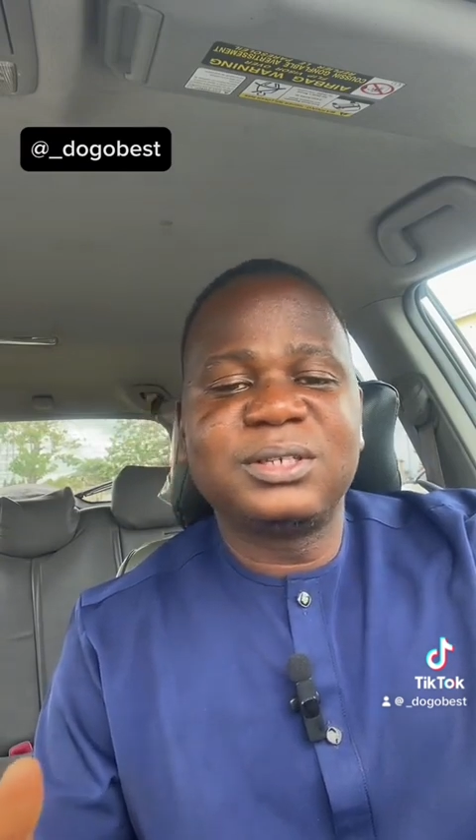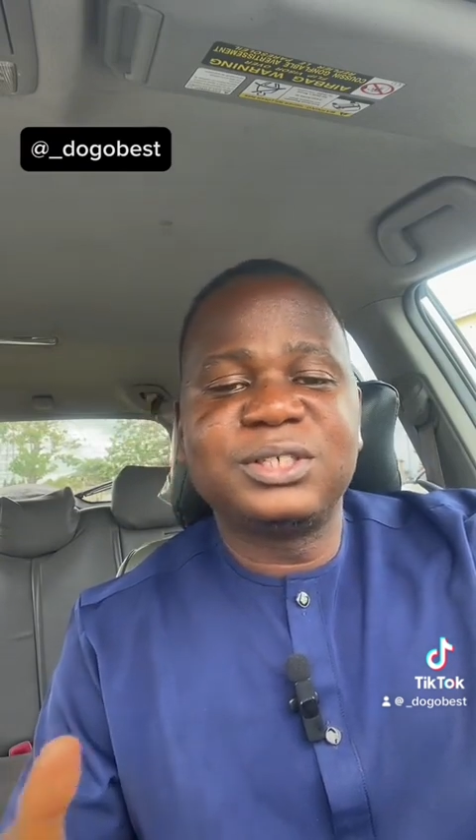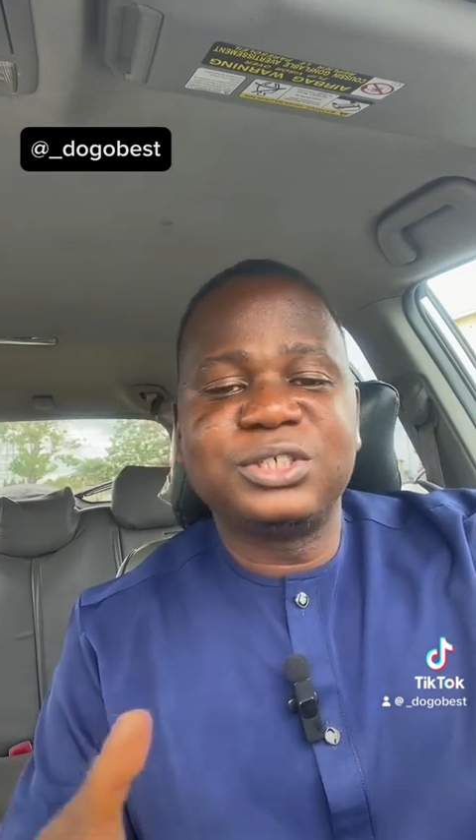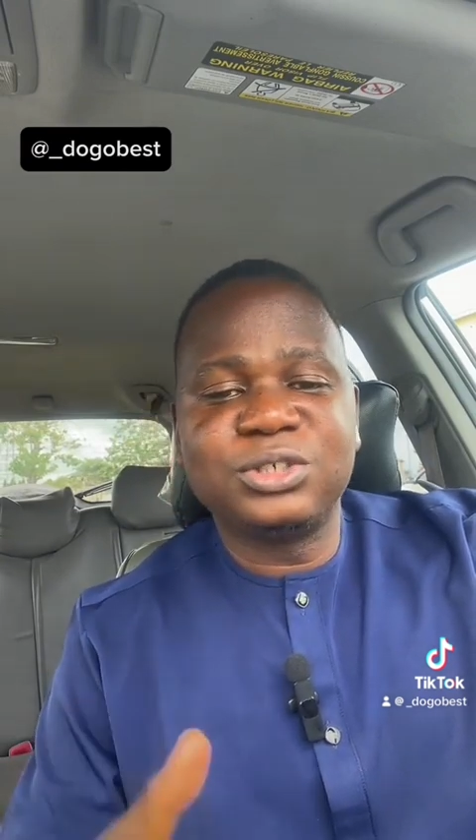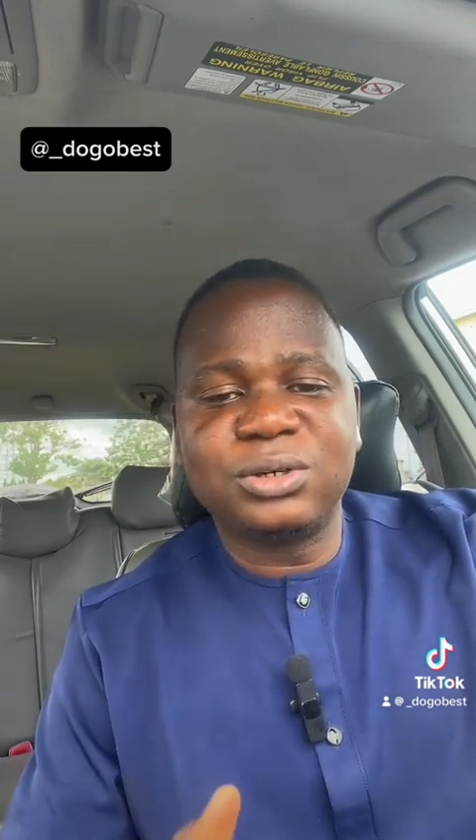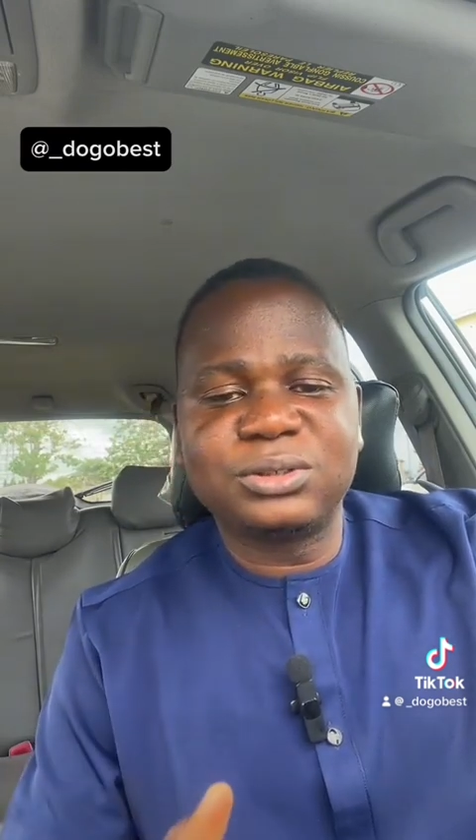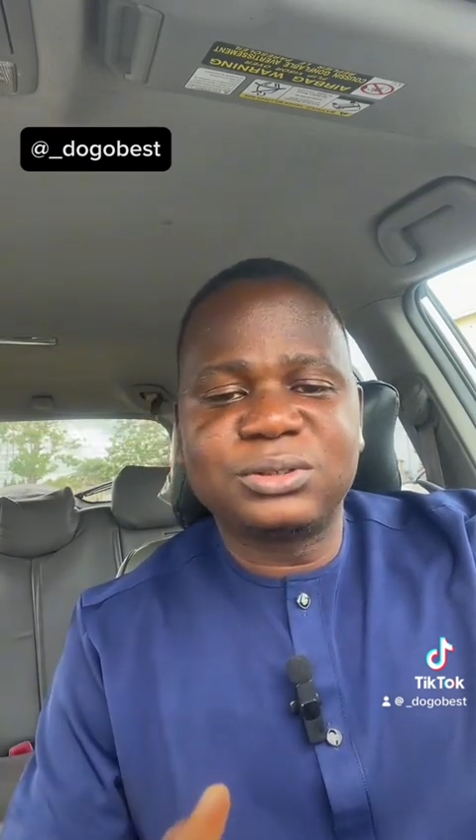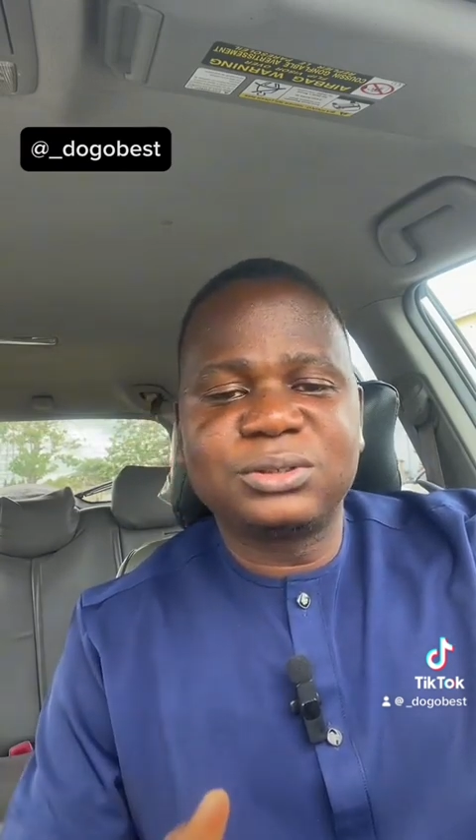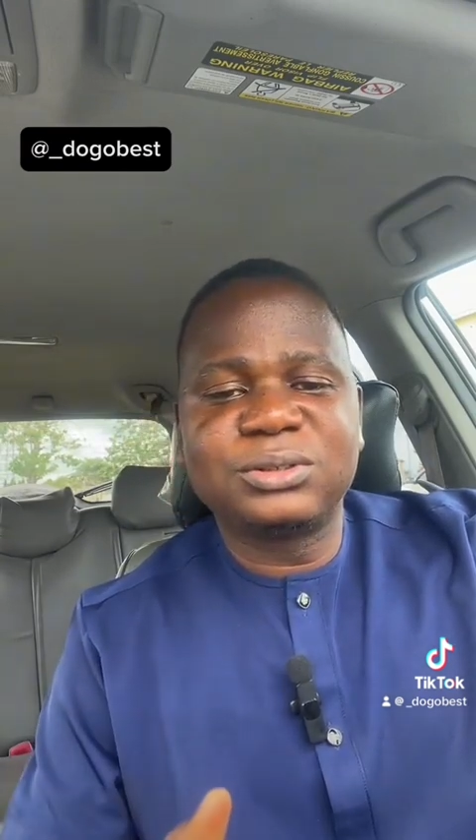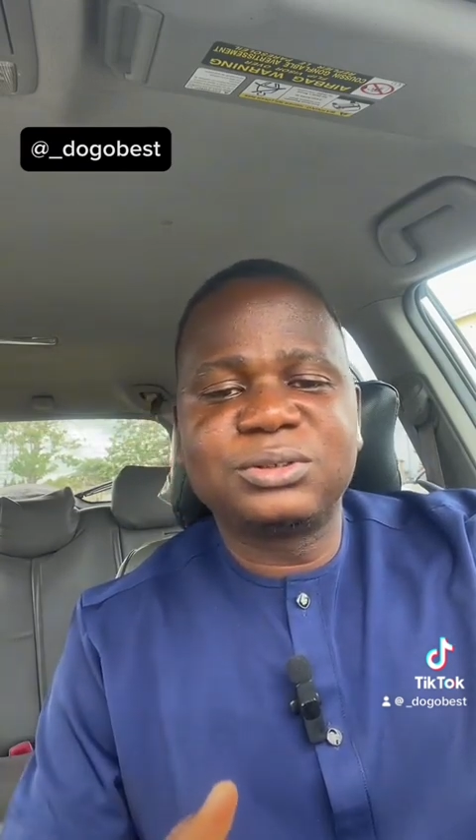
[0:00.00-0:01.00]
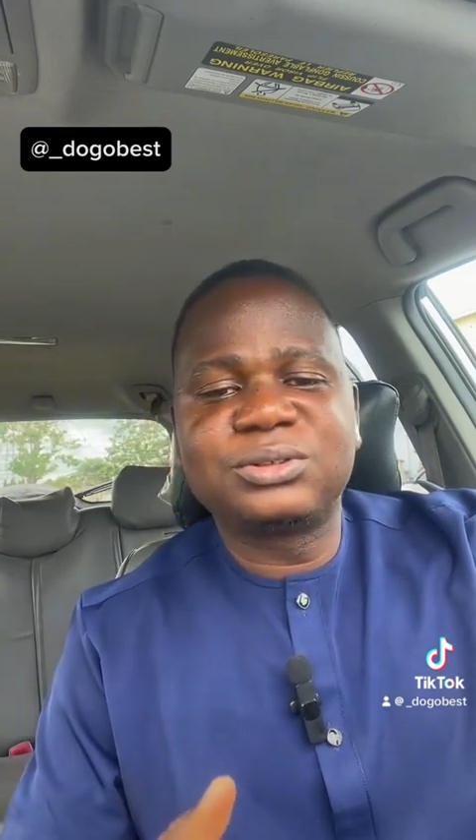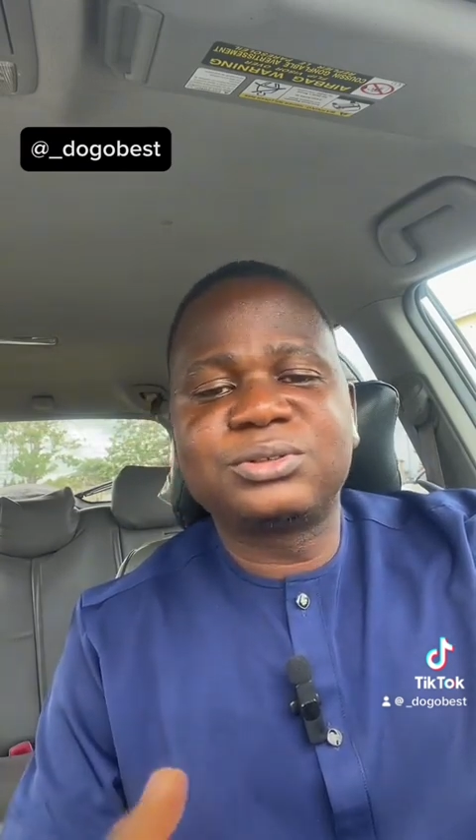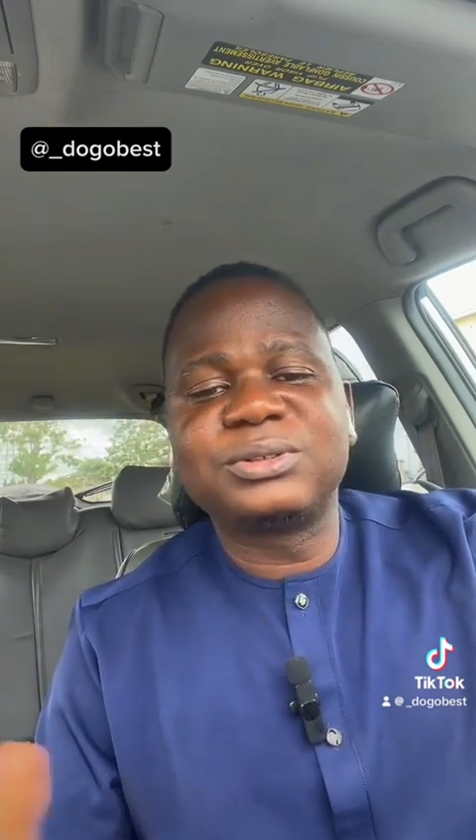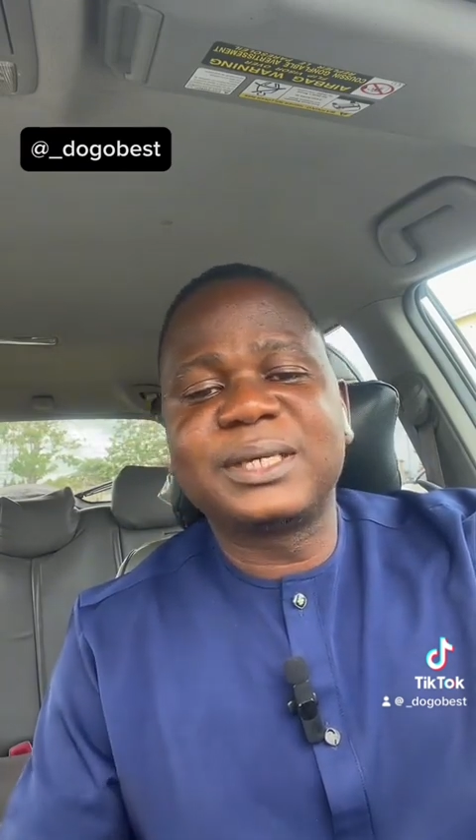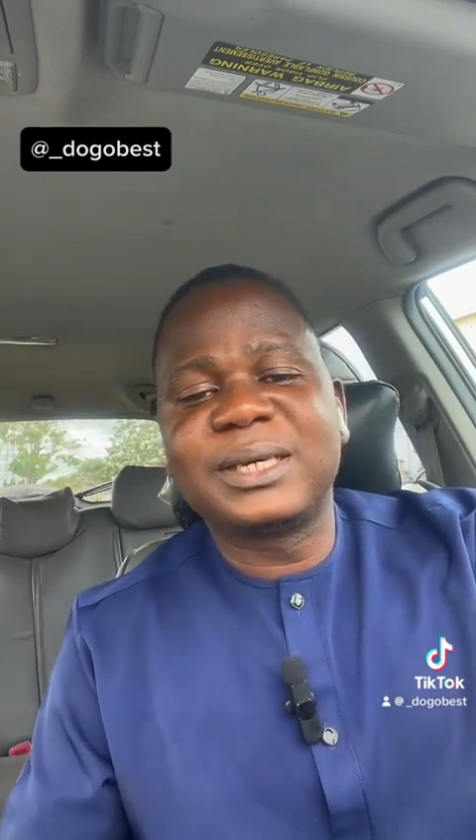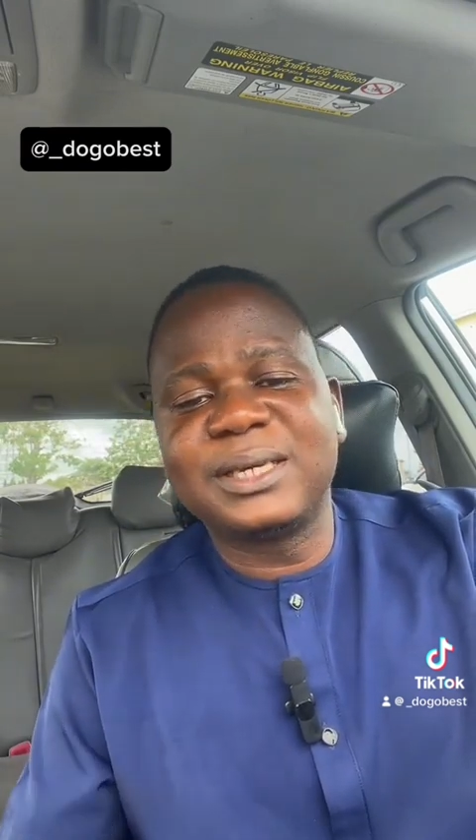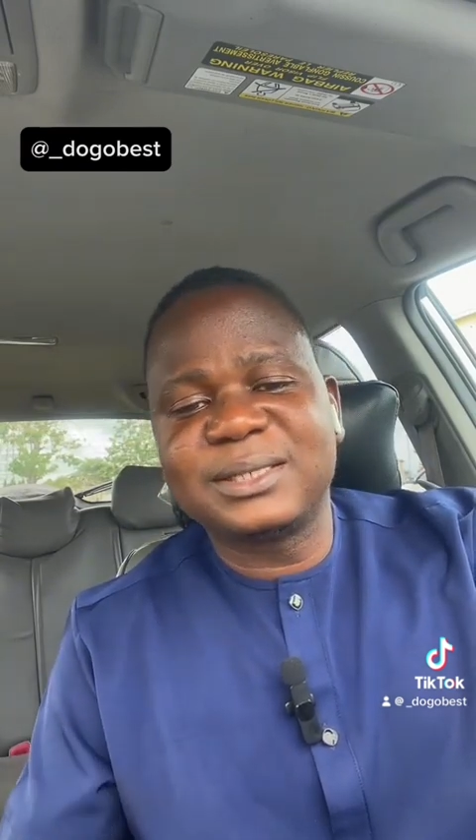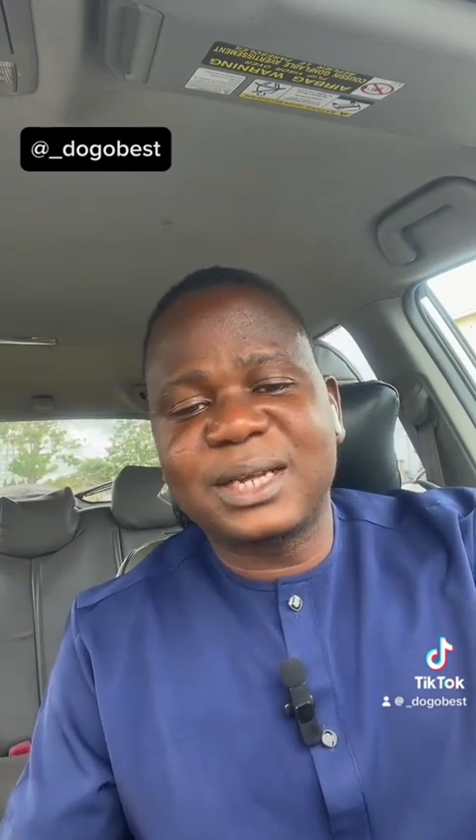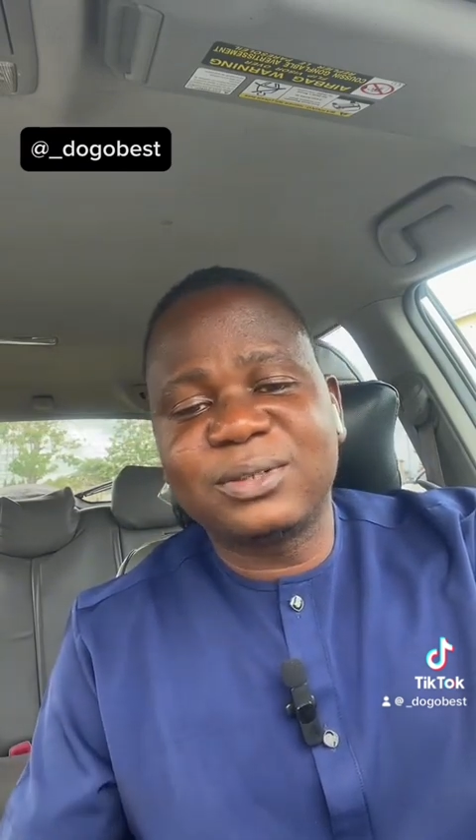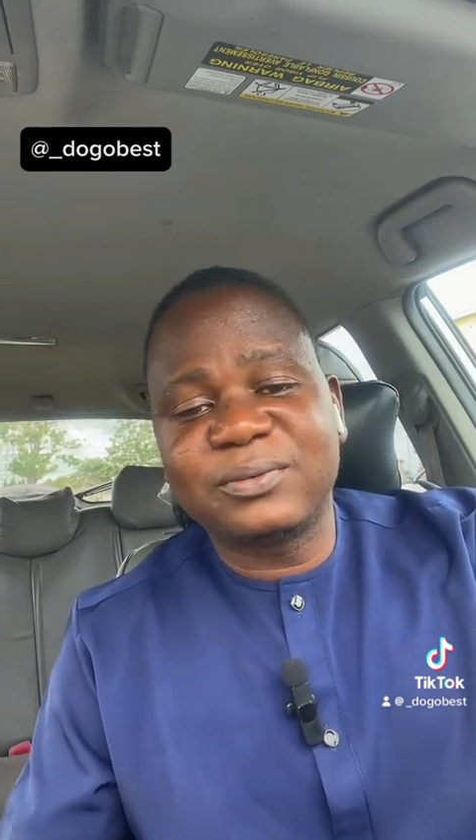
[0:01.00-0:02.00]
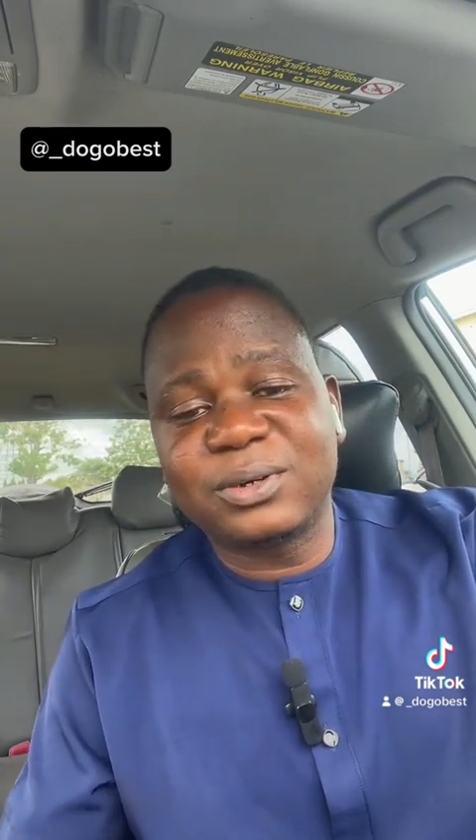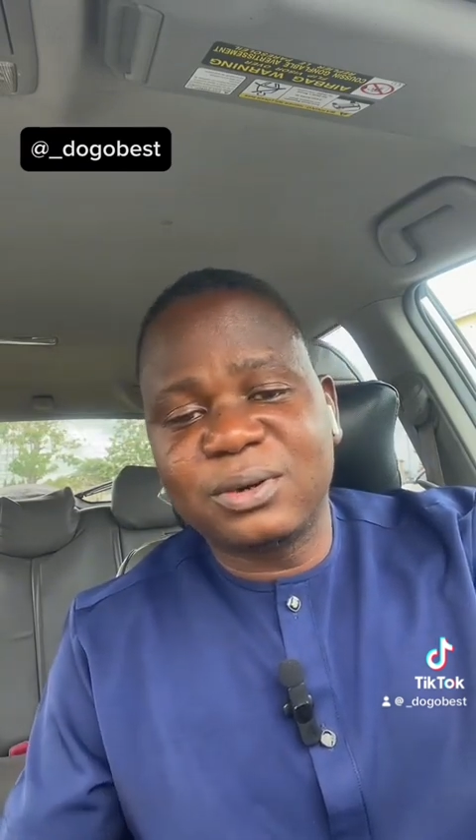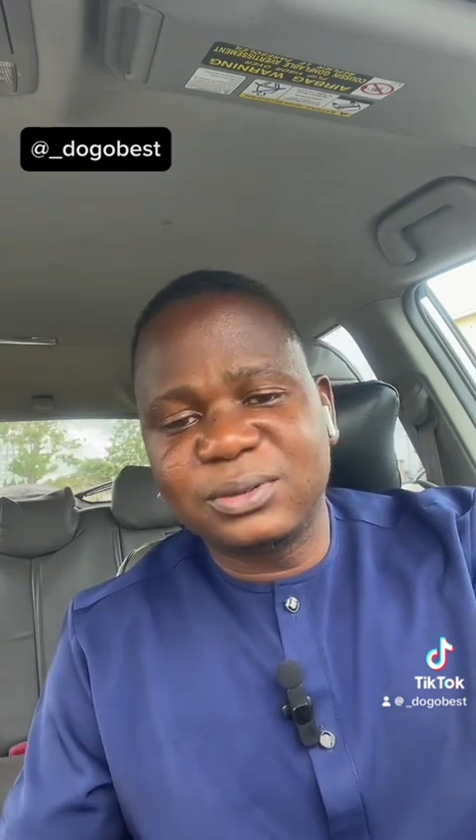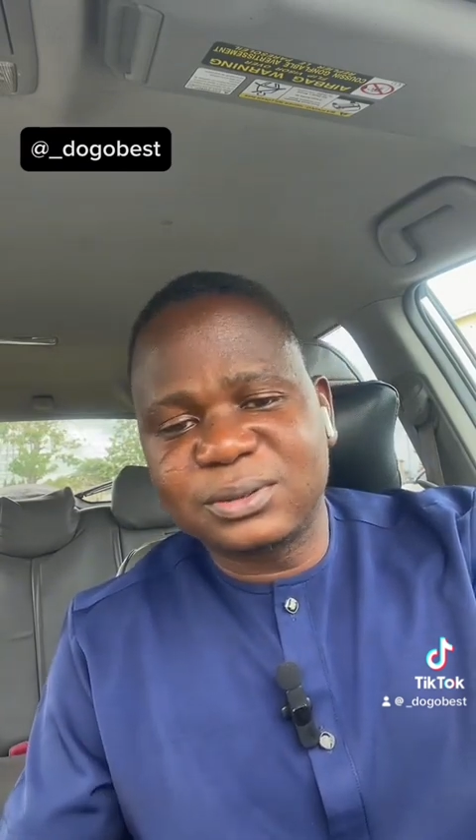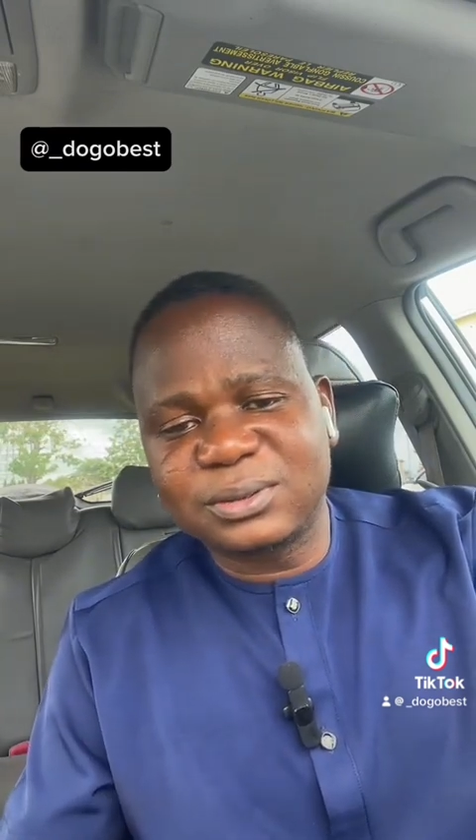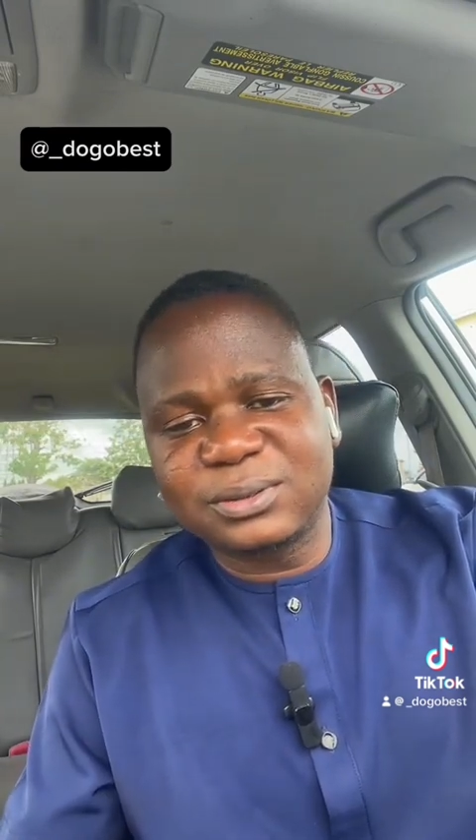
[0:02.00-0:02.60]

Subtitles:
the judge threw the case out of the court.